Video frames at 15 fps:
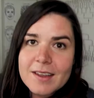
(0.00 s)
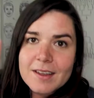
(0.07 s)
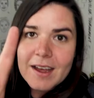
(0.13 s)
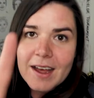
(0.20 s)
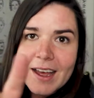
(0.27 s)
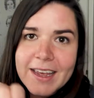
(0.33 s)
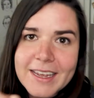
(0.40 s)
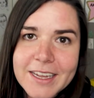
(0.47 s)

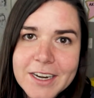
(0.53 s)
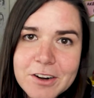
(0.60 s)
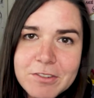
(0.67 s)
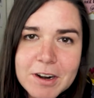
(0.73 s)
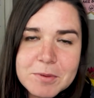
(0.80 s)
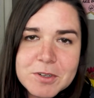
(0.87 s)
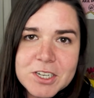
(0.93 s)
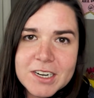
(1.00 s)
Hi,
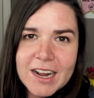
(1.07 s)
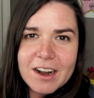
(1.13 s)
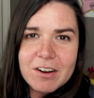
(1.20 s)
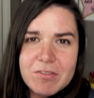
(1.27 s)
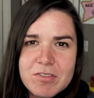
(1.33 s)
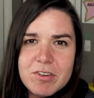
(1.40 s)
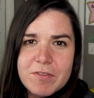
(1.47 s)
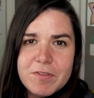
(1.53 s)
interruption. I
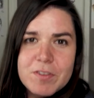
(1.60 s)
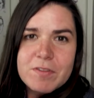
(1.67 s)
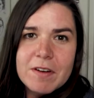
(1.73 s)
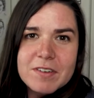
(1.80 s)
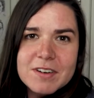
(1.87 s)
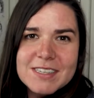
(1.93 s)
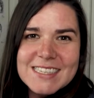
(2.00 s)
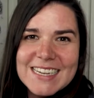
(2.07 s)
don't know if you've
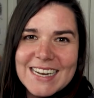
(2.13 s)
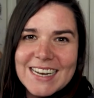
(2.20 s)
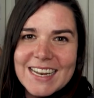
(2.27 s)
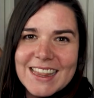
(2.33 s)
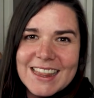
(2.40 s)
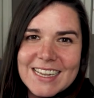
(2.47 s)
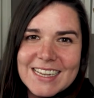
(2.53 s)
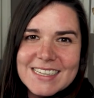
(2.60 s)
ever
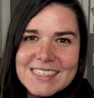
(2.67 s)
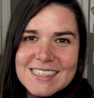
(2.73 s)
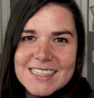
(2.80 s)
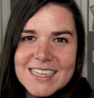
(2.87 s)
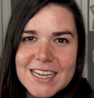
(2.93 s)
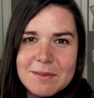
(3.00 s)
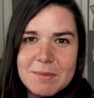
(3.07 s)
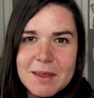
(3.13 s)
seen this
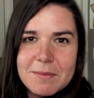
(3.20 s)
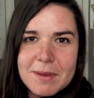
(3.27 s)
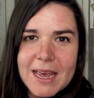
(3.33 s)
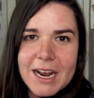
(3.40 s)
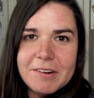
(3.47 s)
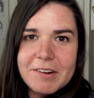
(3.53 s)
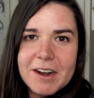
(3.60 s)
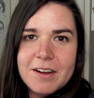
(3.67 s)
in my
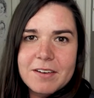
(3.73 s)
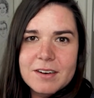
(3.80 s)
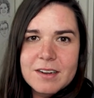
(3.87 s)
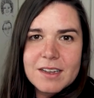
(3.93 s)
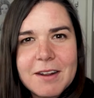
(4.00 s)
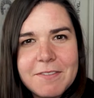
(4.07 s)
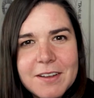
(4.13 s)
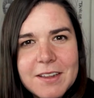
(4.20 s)
background,
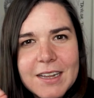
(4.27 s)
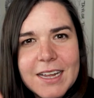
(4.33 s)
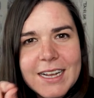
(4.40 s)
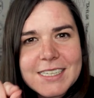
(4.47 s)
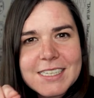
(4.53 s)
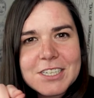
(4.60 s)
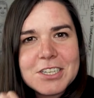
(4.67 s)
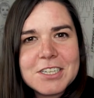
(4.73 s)
but I feel like
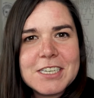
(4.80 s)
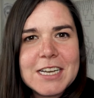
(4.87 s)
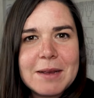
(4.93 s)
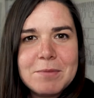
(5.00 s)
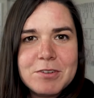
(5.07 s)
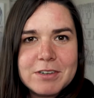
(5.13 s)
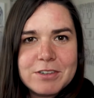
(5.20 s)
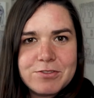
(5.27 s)
it's a good
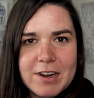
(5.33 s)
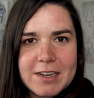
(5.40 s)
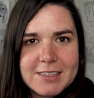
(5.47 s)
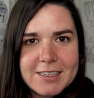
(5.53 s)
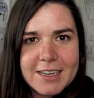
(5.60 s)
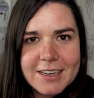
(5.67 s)
time to address